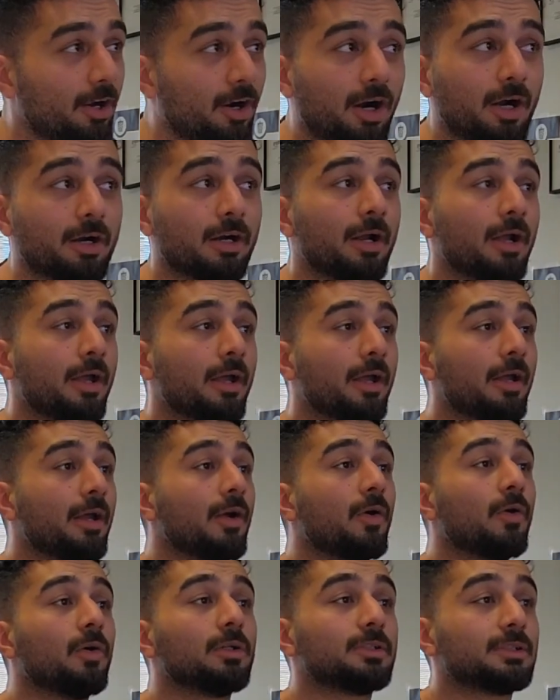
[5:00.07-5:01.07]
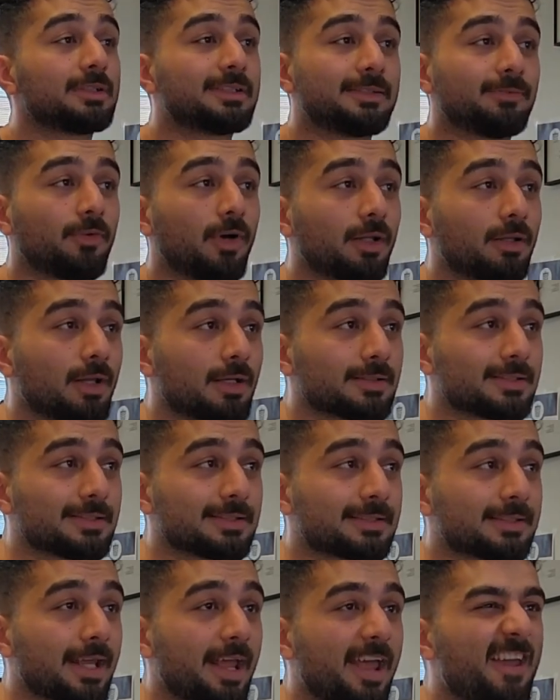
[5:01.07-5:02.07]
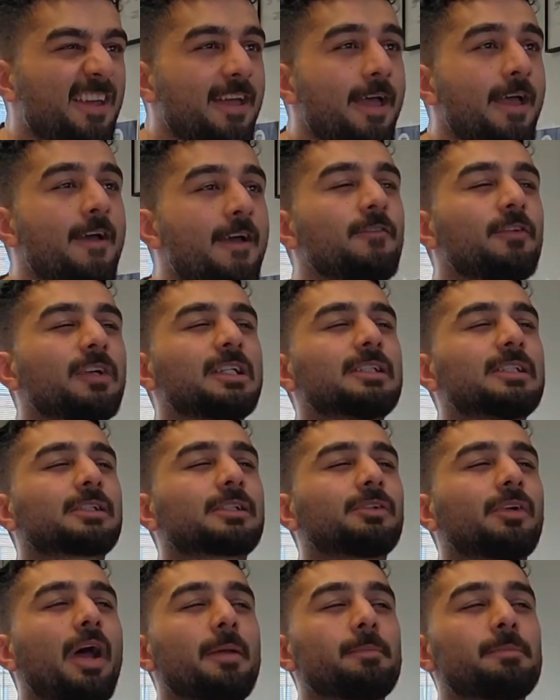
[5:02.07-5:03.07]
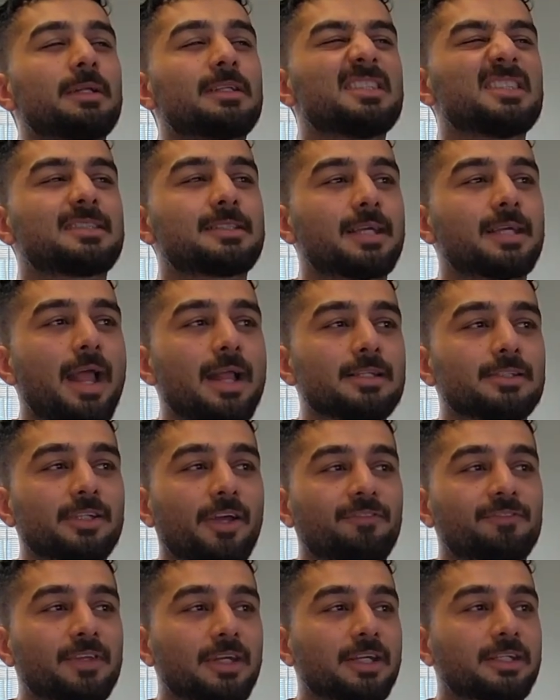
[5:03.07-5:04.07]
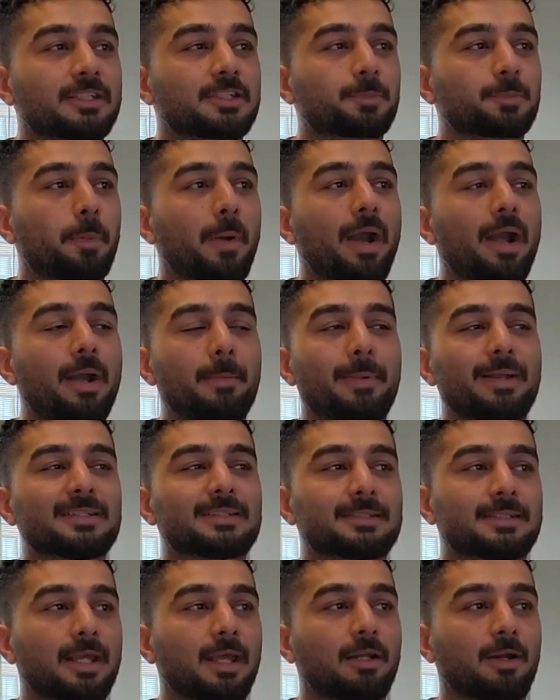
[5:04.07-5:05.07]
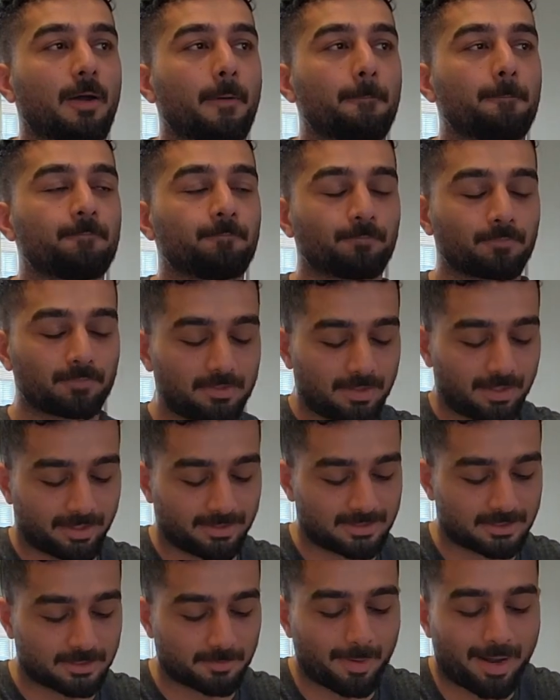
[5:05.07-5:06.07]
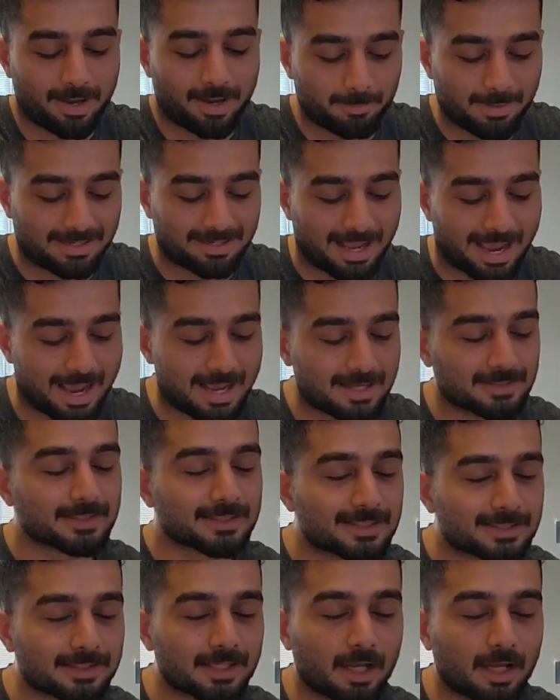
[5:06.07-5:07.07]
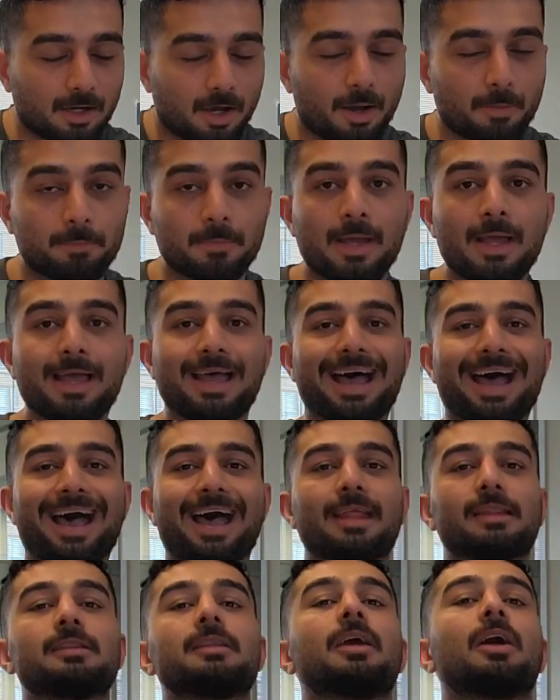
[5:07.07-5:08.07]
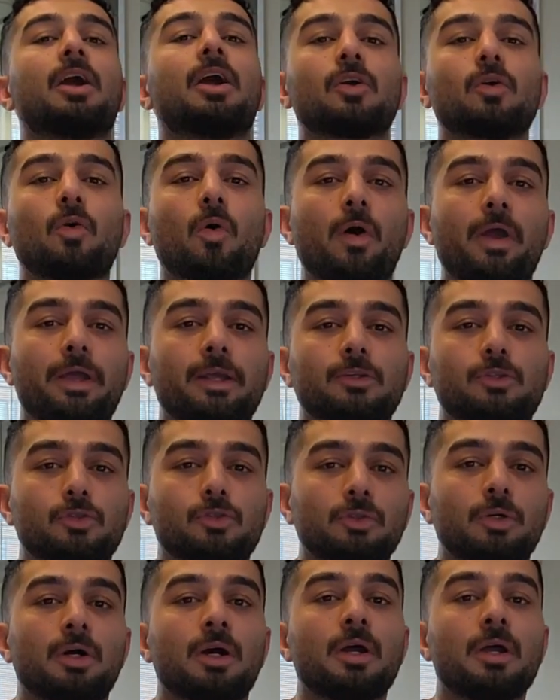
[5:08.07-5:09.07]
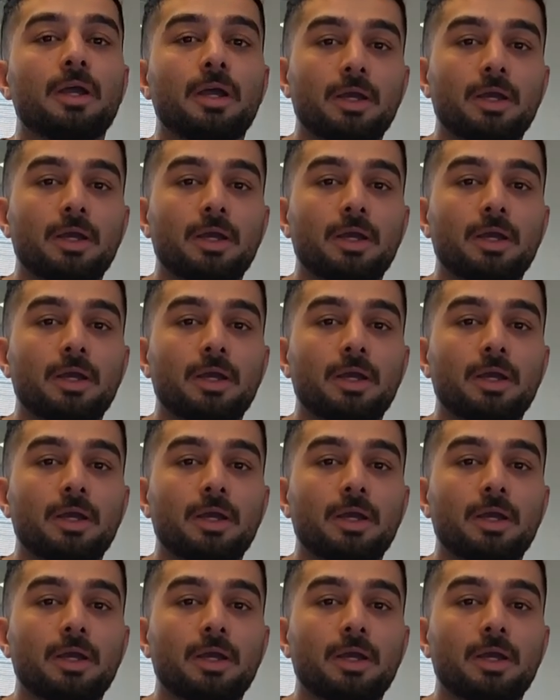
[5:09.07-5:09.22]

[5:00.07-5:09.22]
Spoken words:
are, what does it say? We describe the details of the experiment setup. The experiment has a setup, and they are going to